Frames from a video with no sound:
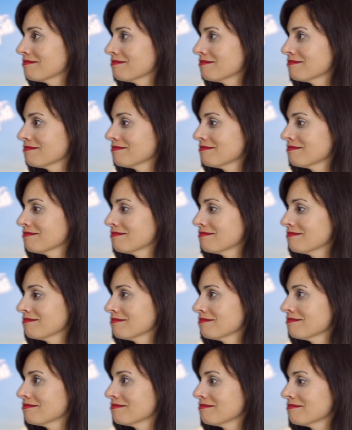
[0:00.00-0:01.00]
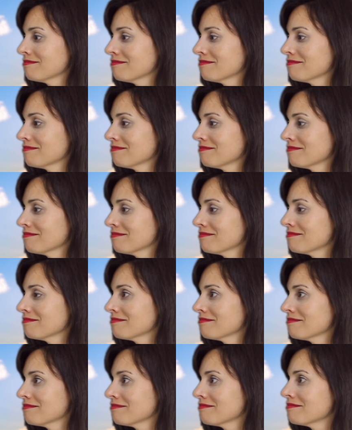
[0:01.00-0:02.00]

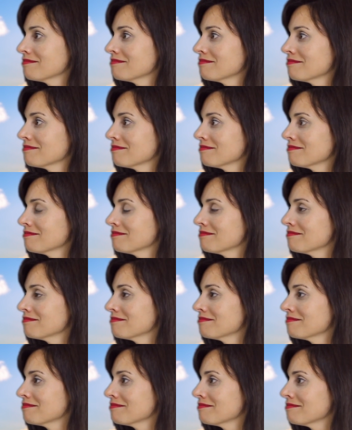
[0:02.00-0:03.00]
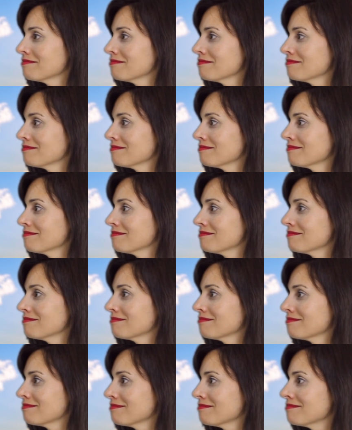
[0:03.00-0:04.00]

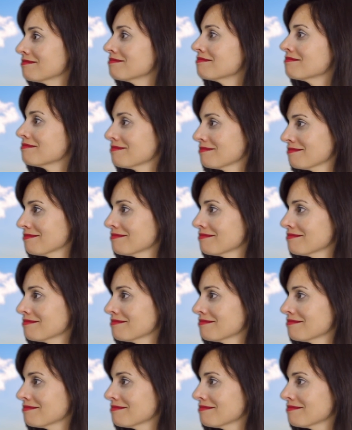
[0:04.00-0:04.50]
The person shown says nothing.